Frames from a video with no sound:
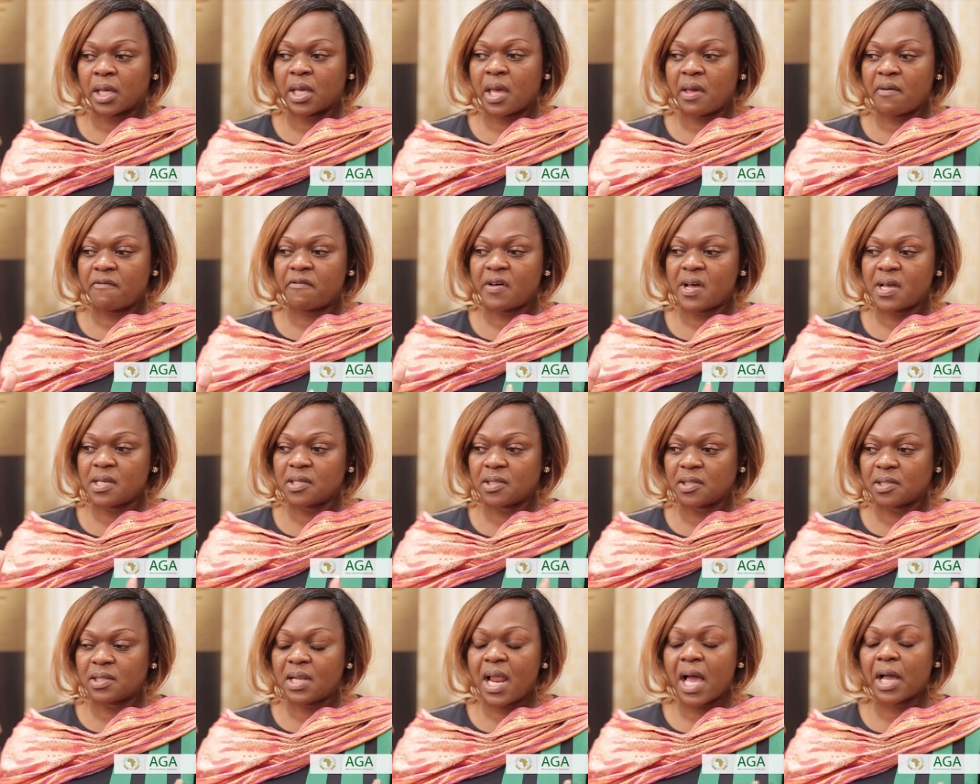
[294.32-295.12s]
gave
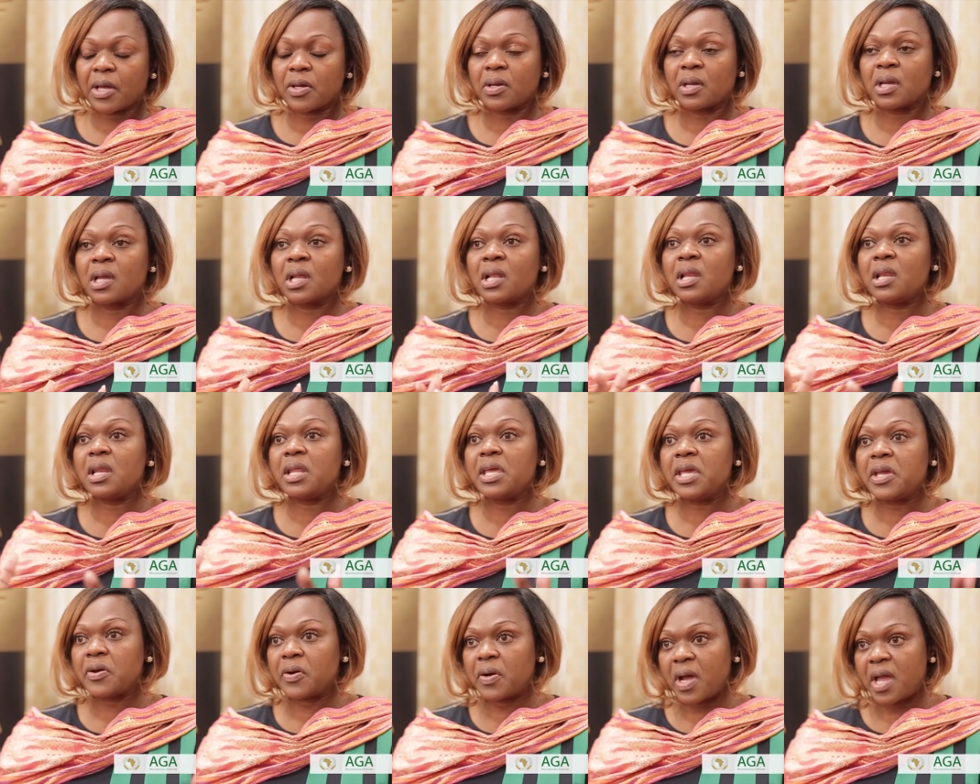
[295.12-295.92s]
us like a
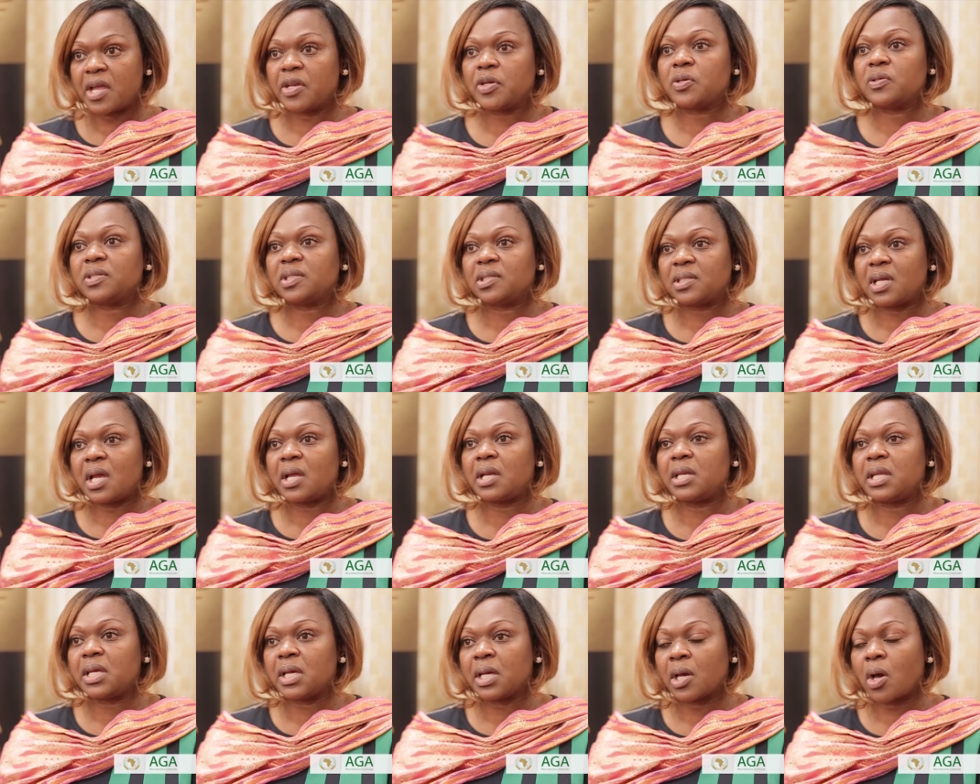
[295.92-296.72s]
clear
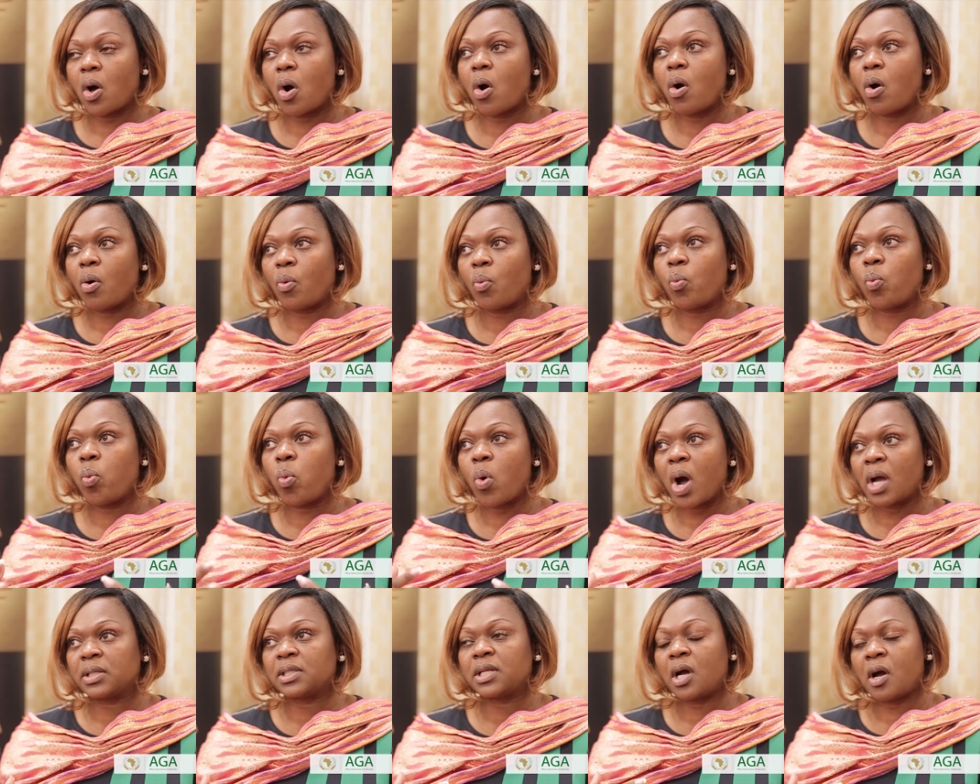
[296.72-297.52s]
understanding
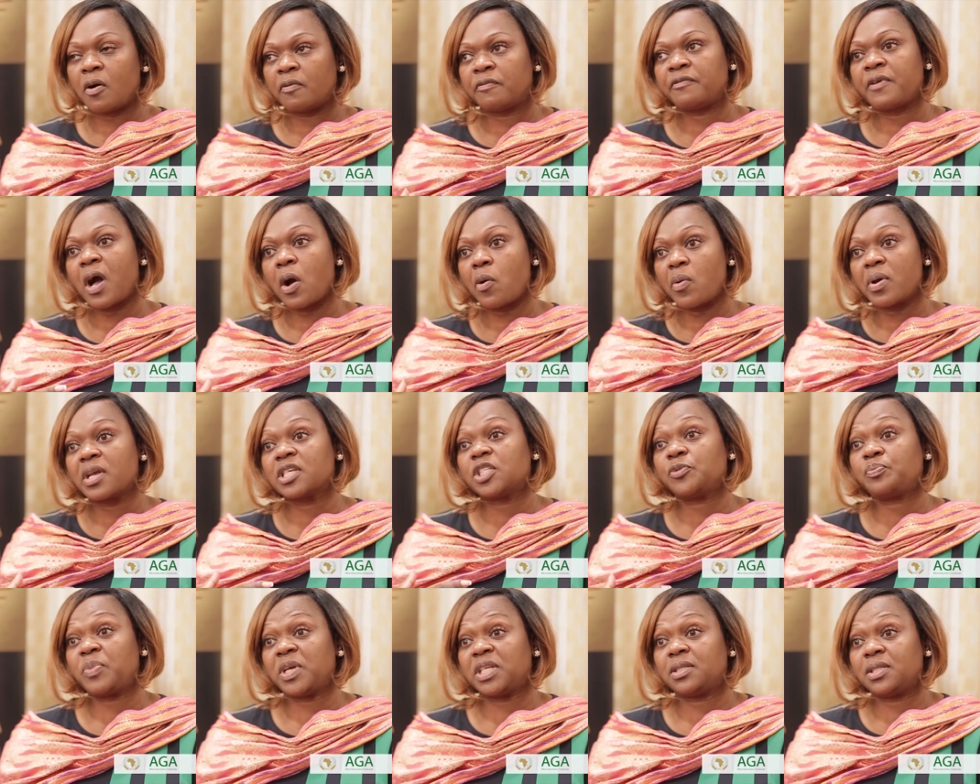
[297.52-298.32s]
of our
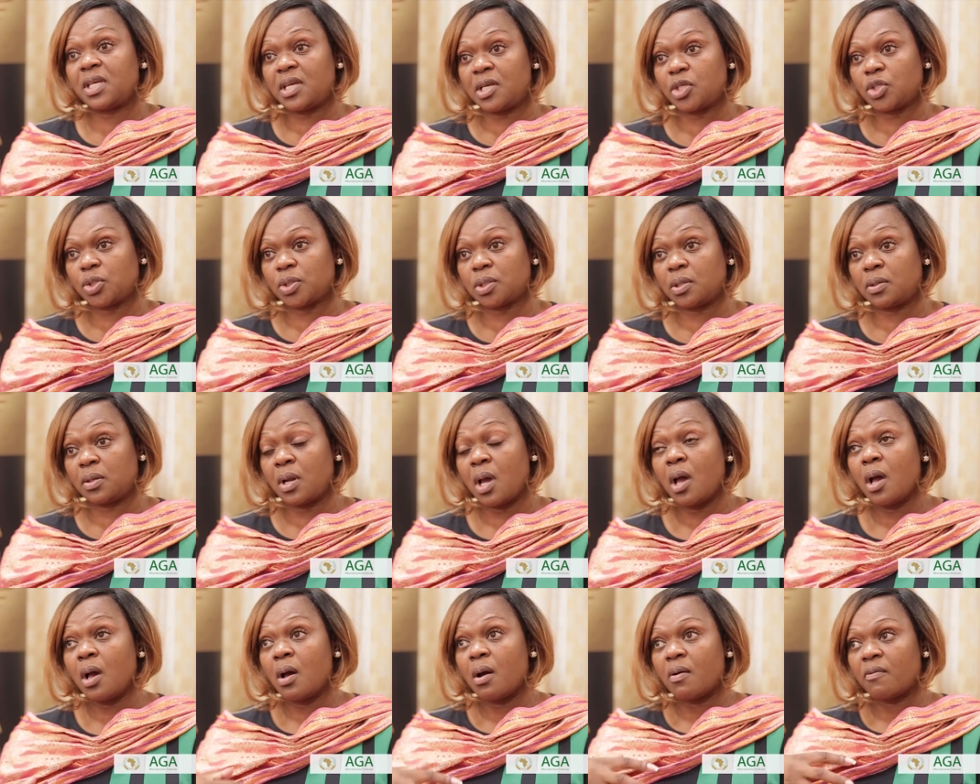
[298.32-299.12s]
expectation